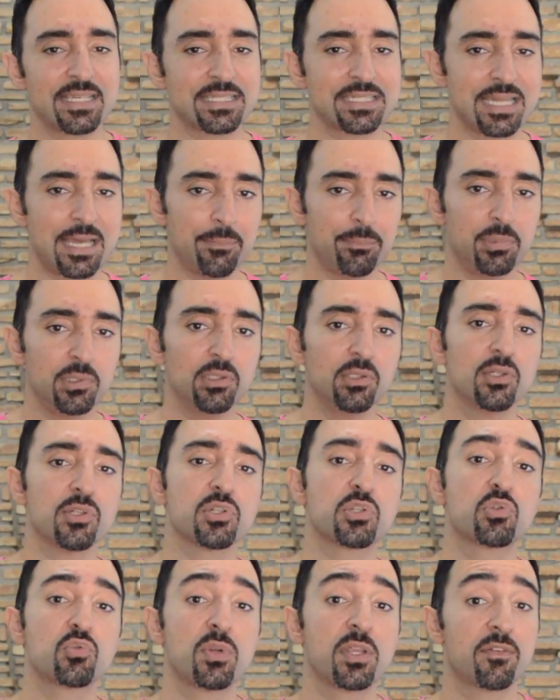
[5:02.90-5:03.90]
example on
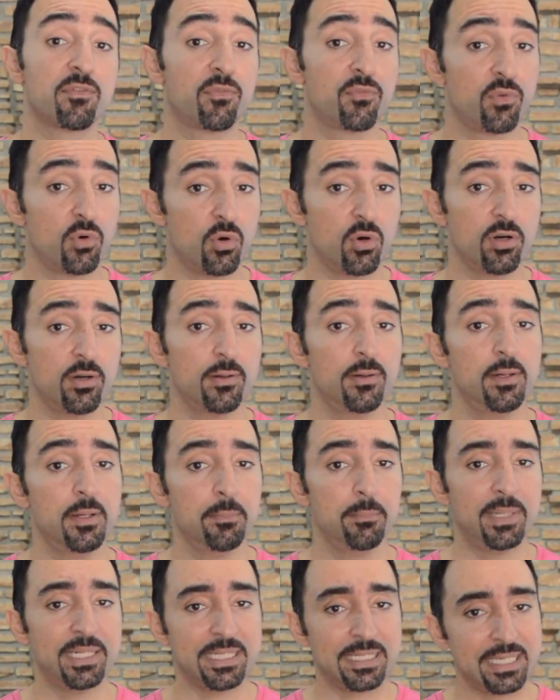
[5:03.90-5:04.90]
string 4,
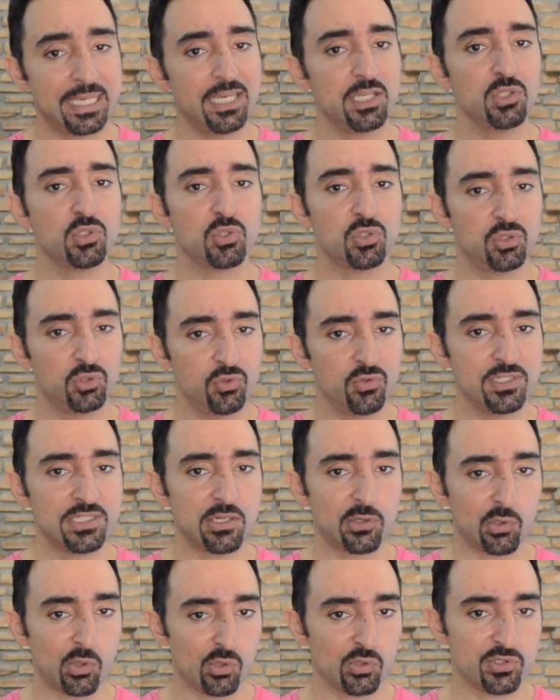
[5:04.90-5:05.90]
but again you should do this
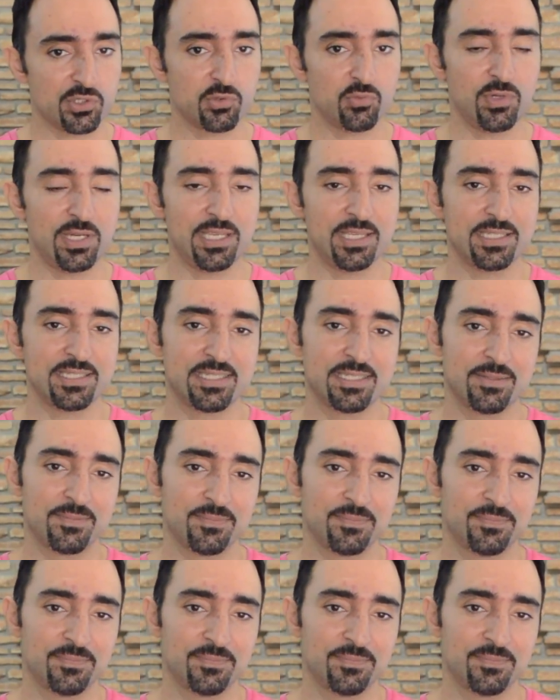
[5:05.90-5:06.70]
on all strings.